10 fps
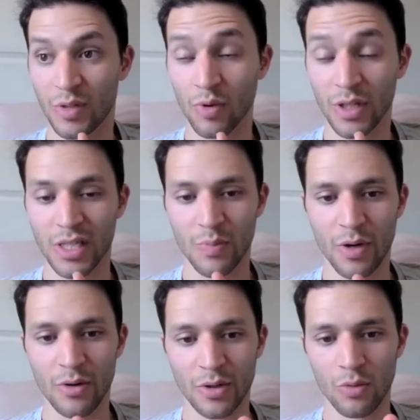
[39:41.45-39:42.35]
really
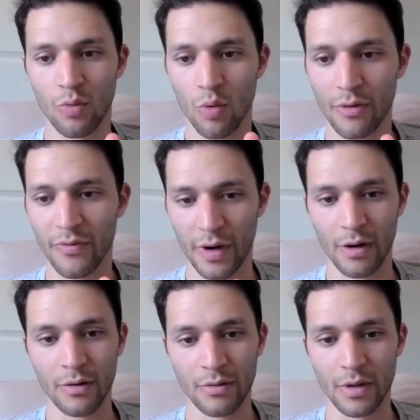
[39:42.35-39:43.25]
spiritual
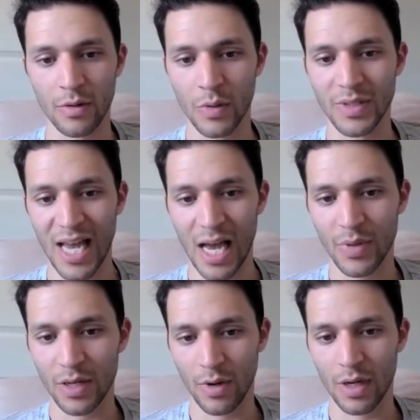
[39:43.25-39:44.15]
warfare that, that was
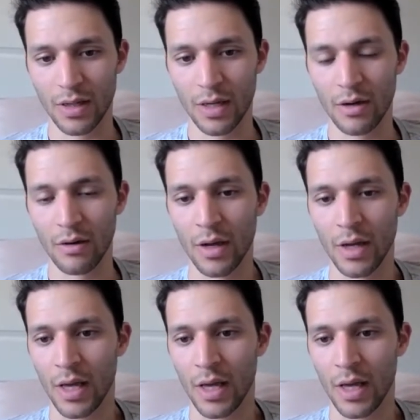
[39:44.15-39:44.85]
happening right there.